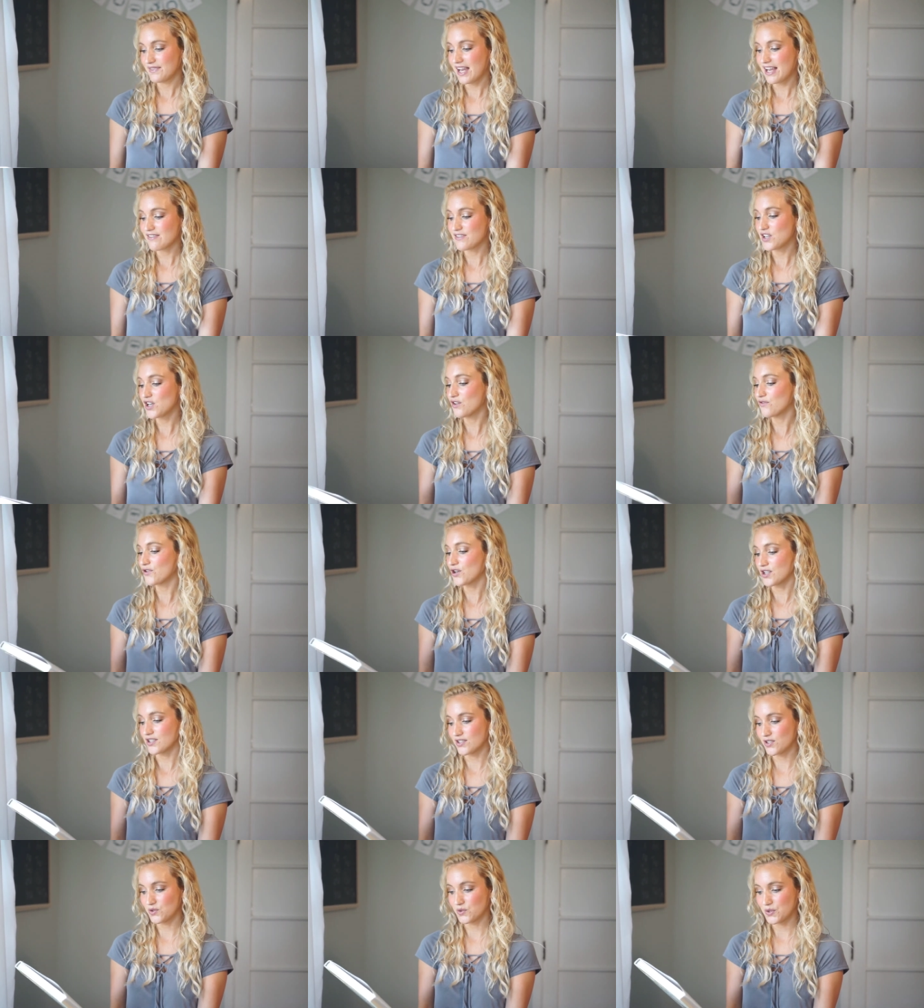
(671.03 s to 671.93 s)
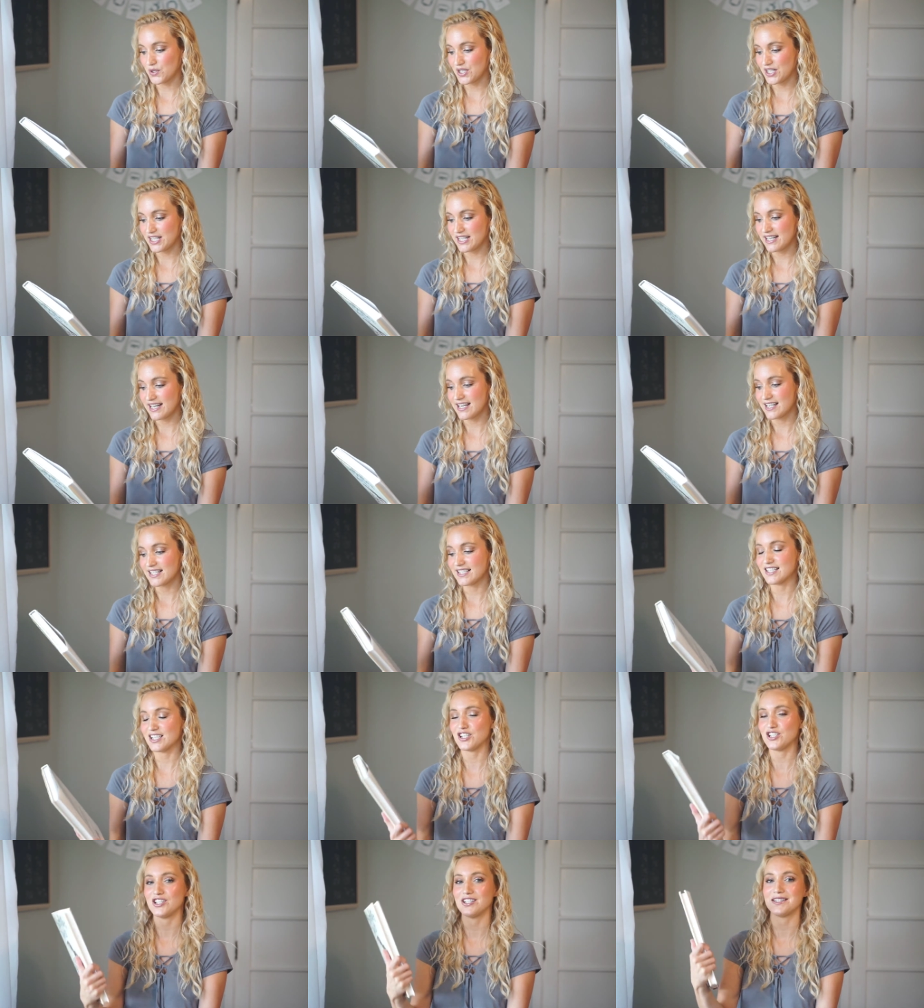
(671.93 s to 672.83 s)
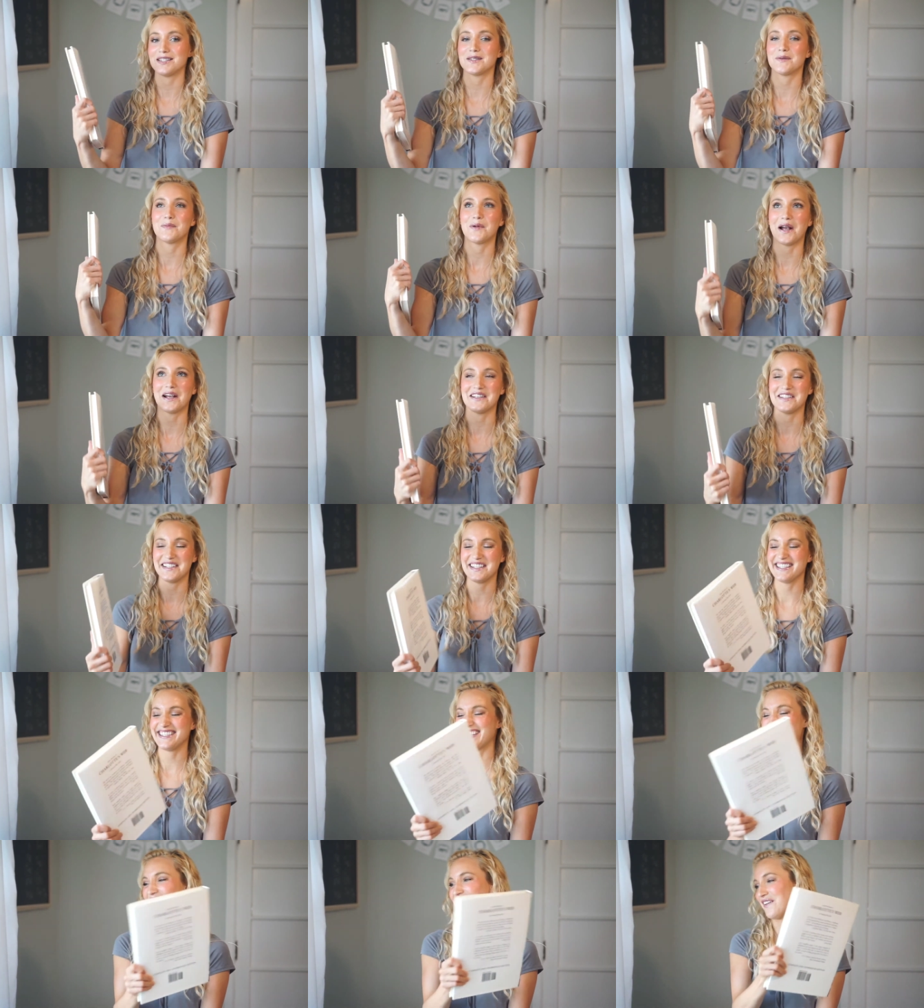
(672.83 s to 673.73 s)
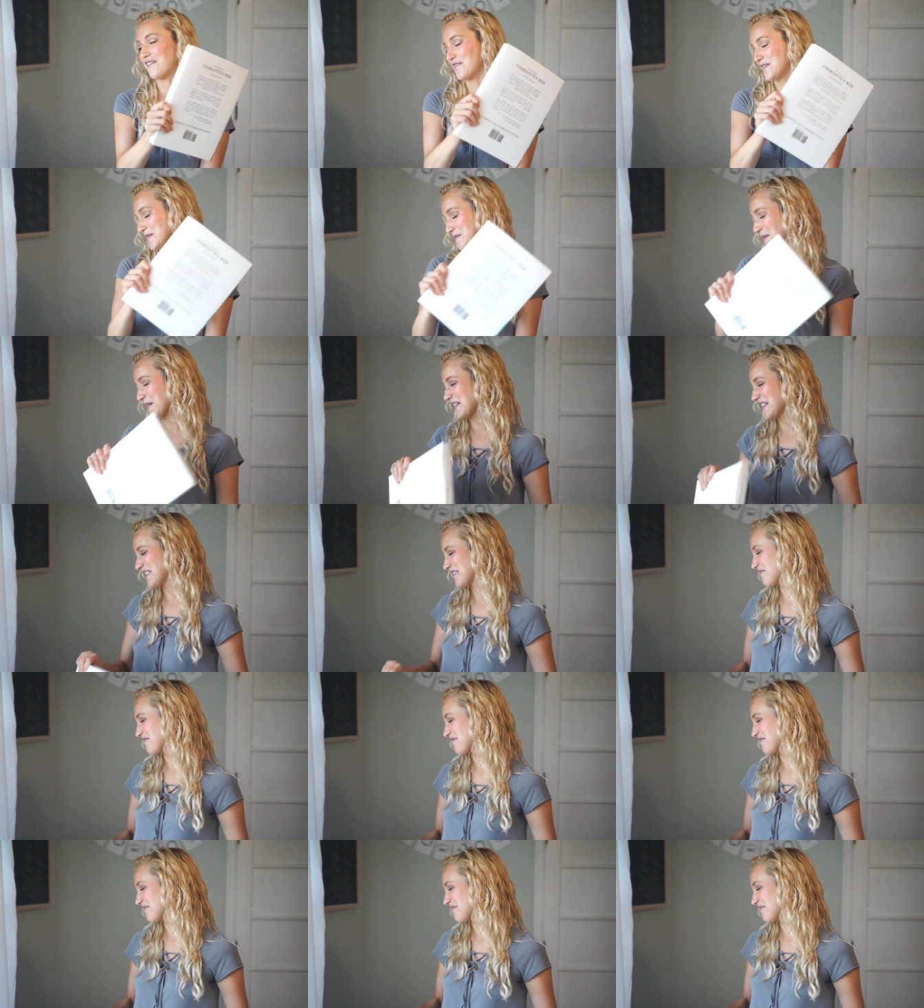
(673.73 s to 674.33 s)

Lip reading: And the overall story is just precious. I love this book.